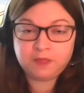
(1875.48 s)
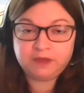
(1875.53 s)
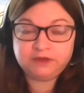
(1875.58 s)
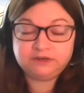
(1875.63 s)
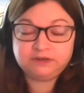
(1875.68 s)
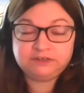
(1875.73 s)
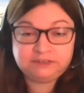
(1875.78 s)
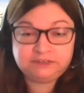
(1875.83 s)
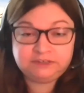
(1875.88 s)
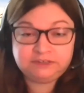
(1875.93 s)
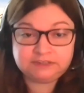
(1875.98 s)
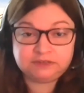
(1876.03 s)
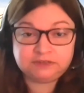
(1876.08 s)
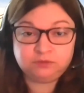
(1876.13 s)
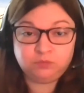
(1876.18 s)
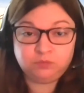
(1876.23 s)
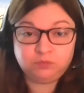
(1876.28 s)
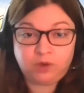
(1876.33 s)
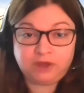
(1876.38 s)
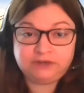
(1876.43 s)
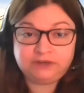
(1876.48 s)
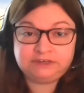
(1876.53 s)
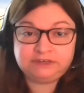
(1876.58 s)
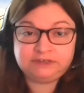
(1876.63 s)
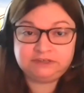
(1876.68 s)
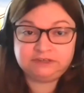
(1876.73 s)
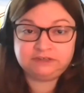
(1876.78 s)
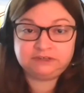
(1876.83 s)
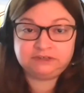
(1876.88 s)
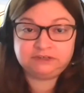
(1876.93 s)
doesn't want
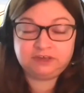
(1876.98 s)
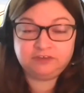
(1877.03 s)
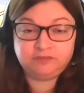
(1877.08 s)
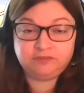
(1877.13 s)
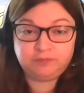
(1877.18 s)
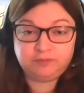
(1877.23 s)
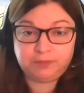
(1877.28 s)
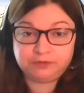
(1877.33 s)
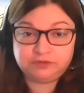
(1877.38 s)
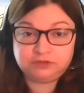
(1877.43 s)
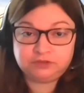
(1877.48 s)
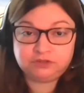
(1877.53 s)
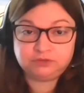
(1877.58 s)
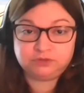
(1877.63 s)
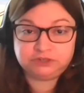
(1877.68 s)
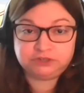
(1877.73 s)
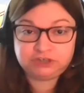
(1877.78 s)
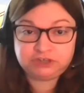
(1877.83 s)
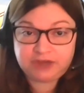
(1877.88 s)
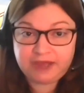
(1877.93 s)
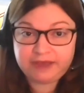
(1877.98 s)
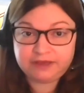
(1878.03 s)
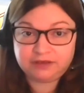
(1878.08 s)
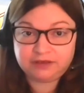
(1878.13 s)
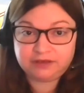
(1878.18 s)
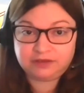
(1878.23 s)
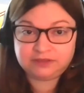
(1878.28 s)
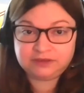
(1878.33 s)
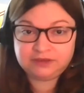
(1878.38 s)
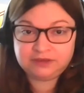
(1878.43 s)
to give birth to a
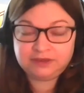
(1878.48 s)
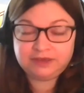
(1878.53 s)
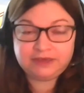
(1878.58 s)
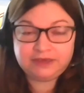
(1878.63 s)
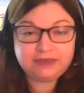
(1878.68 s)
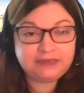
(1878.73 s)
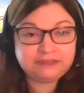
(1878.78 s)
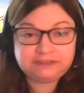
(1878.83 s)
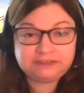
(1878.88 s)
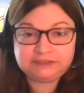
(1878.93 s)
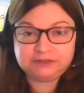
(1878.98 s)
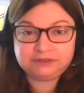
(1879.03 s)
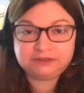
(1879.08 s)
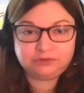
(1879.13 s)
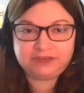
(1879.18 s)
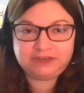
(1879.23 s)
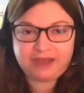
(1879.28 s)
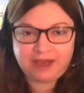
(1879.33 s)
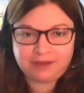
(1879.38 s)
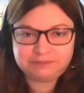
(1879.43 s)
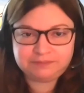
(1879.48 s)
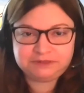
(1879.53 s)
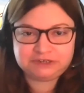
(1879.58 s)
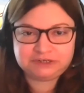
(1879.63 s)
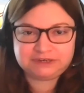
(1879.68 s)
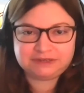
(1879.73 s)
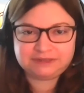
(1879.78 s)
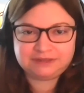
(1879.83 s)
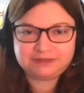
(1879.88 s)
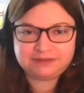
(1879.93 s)
child, it's the only
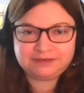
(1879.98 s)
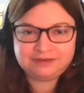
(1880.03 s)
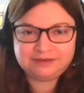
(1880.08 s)
option.